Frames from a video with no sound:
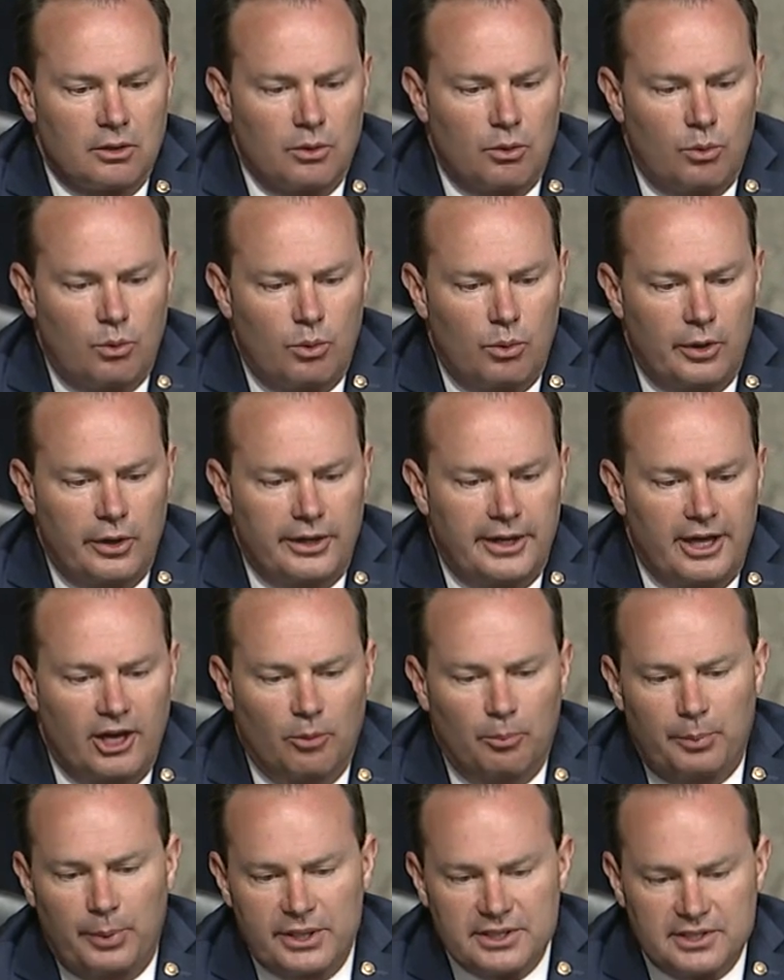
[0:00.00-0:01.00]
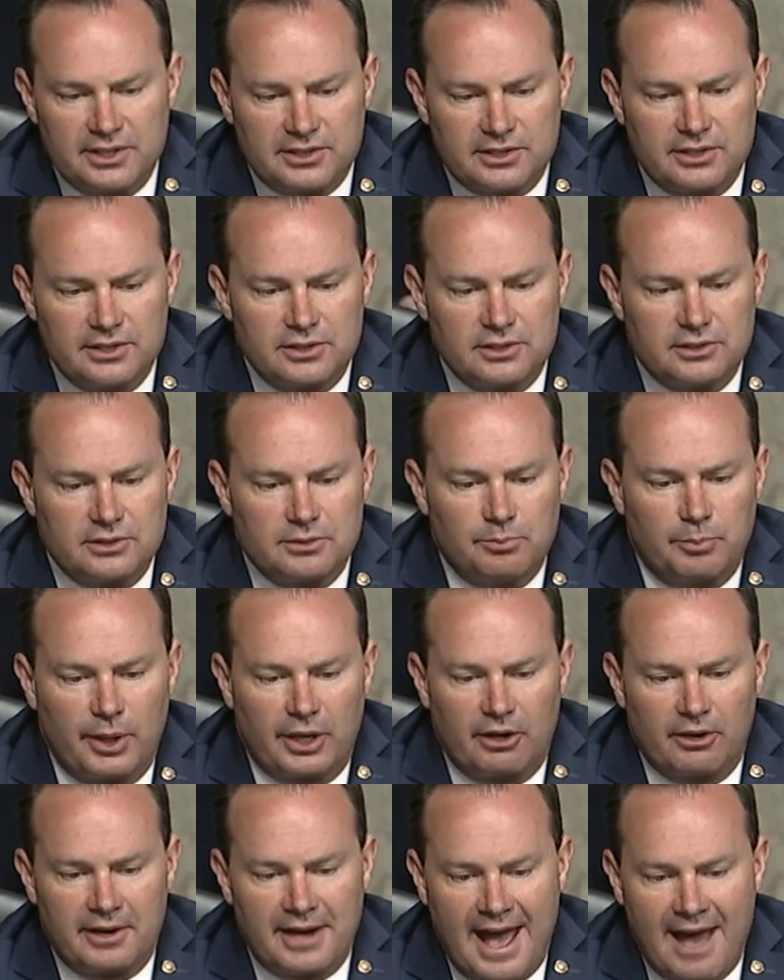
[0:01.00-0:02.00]
would help businesses
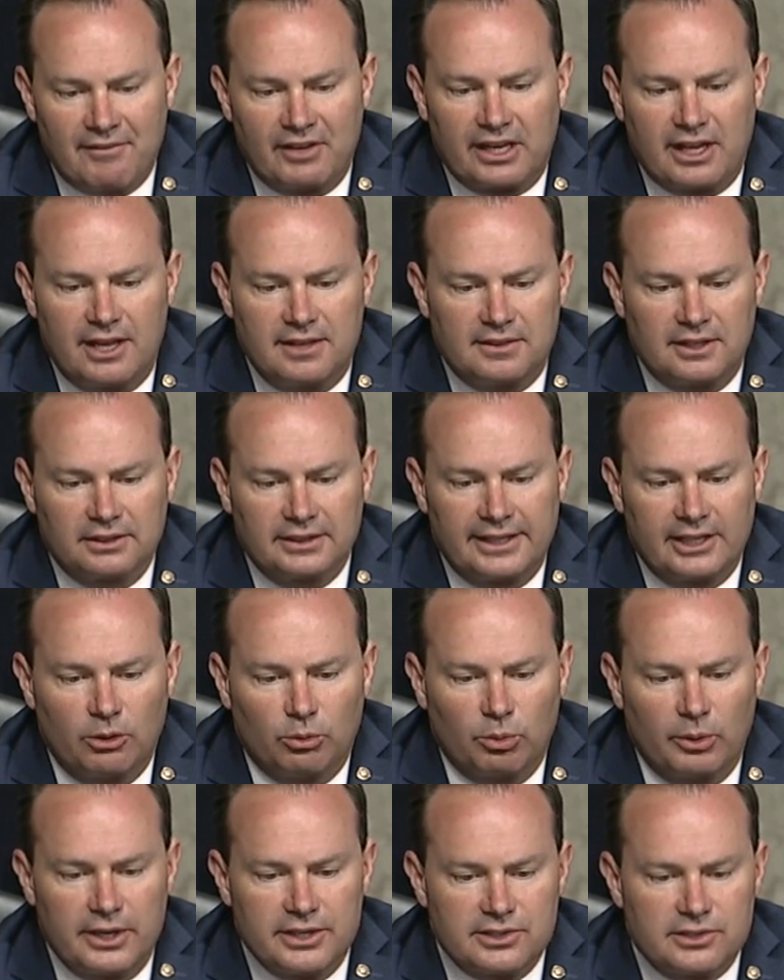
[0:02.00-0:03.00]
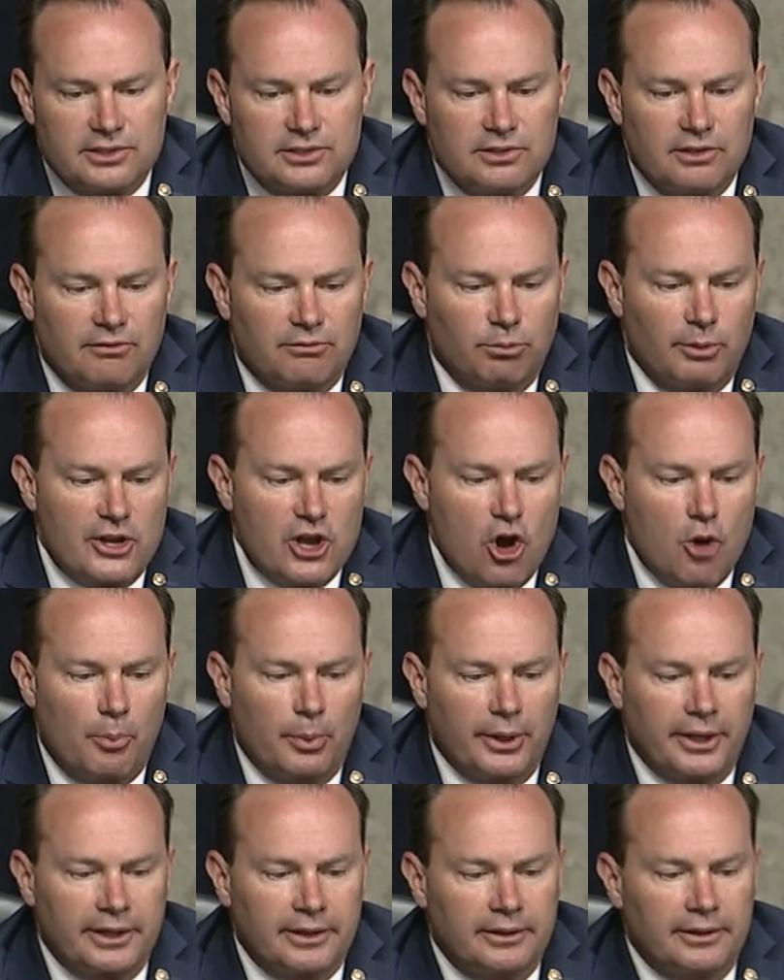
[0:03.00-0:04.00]
better navigate the legal risks of
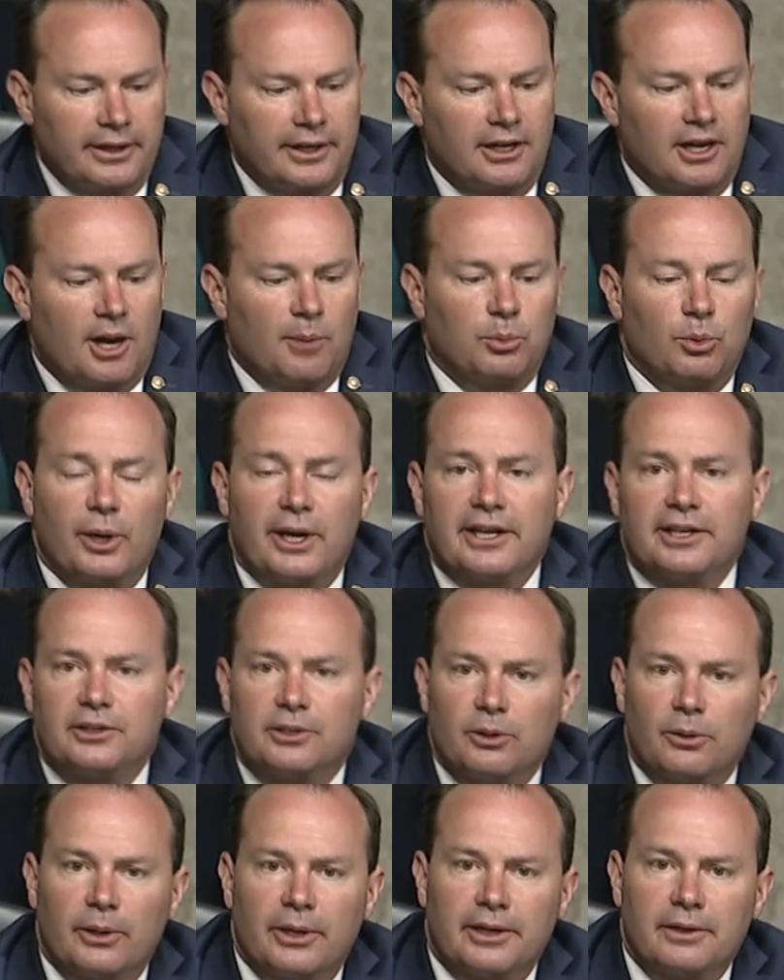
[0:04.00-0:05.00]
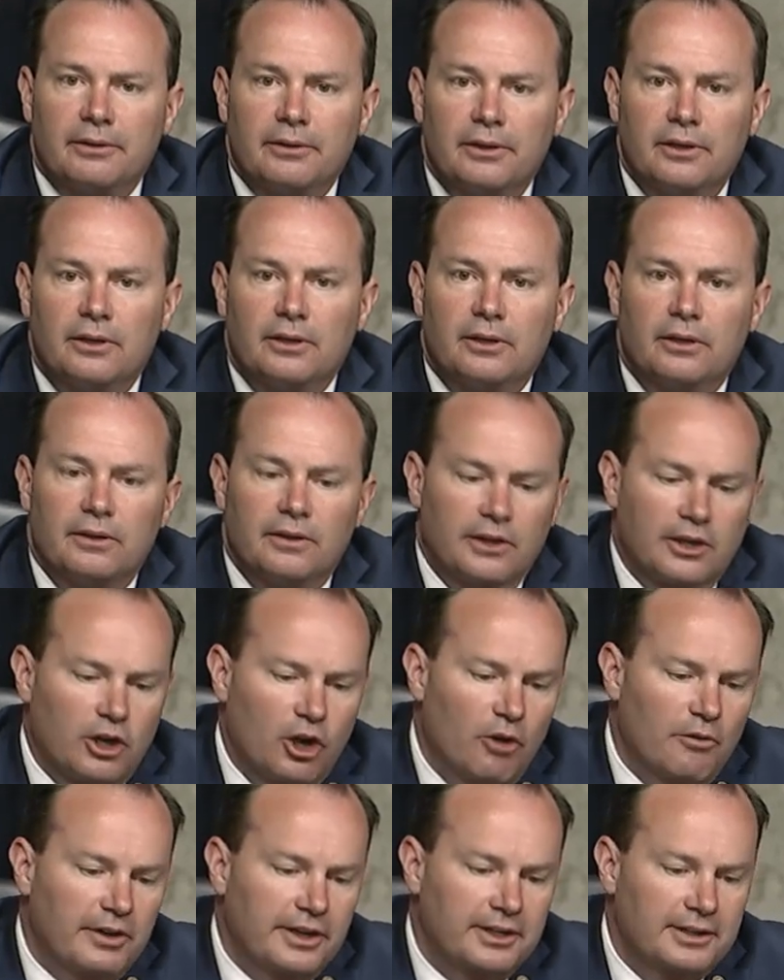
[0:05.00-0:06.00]
reopening and operating during the
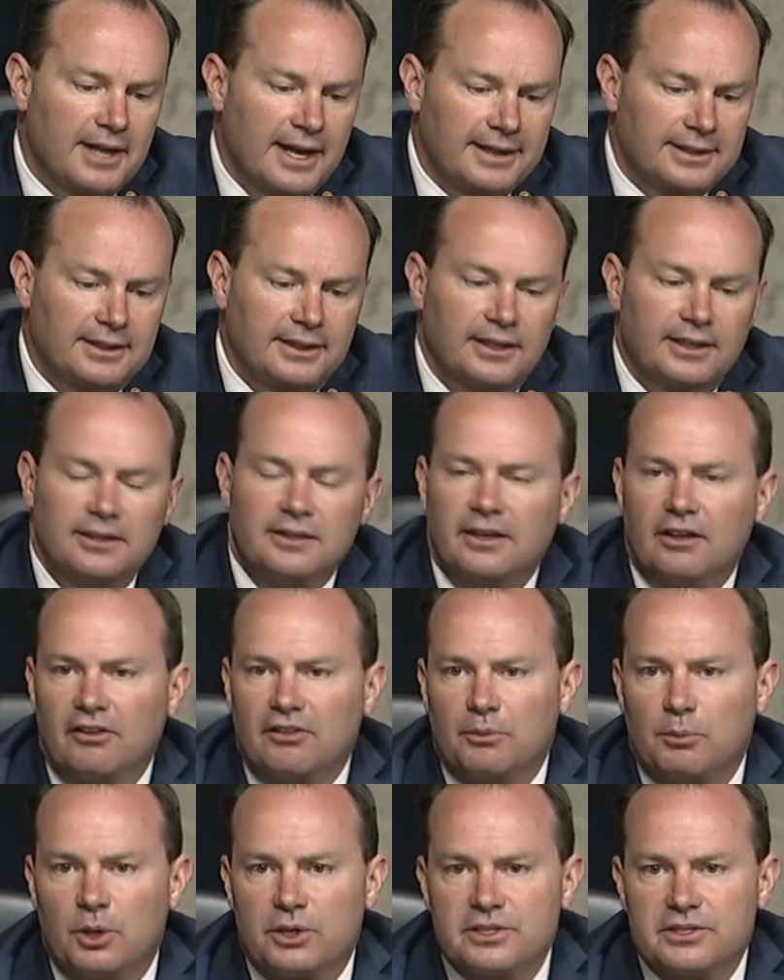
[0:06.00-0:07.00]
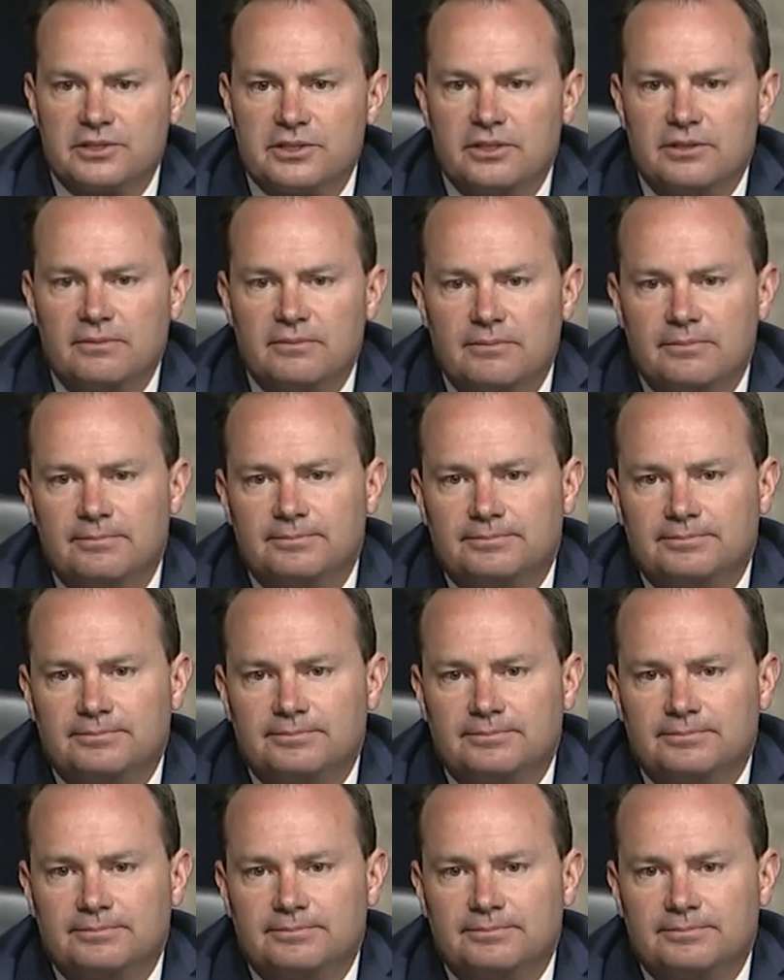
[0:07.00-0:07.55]
COVID-19 health emergency?